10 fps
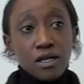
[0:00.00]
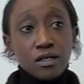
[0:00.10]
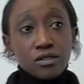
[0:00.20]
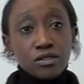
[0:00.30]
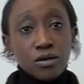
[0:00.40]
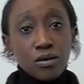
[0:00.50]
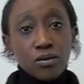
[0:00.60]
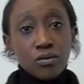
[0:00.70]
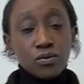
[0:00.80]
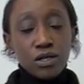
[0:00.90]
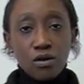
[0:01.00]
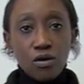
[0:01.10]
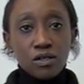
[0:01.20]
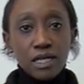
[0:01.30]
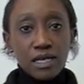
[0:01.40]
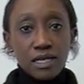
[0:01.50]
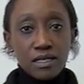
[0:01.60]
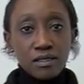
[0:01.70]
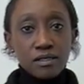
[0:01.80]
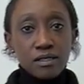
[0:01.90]
So we are all
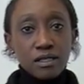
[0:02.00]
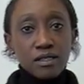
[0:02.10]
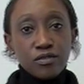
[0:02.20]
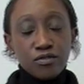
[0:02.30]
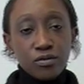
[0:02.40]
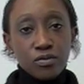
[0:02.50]
aliens in different